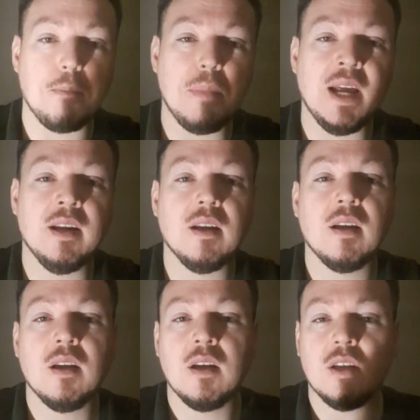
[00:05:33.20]
the mint,
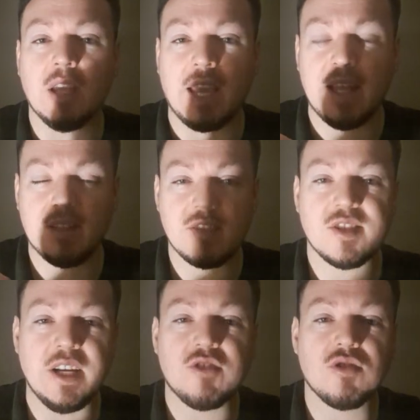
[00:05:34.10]
you get the
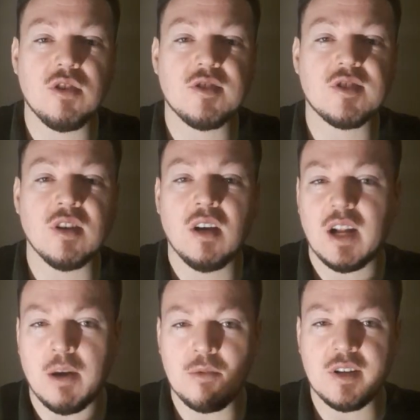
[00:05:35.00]
citrus. I
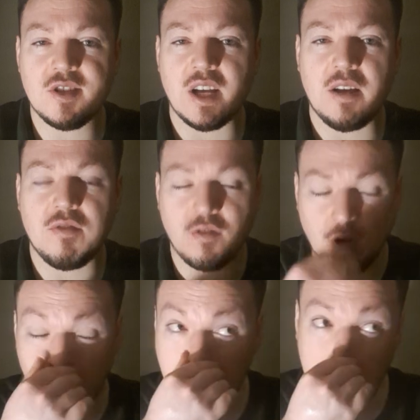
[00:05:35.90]
don't want to say
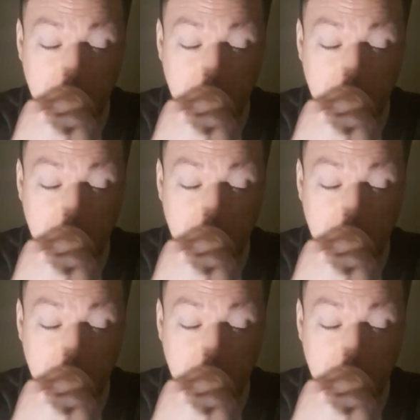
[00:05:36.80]
fruit,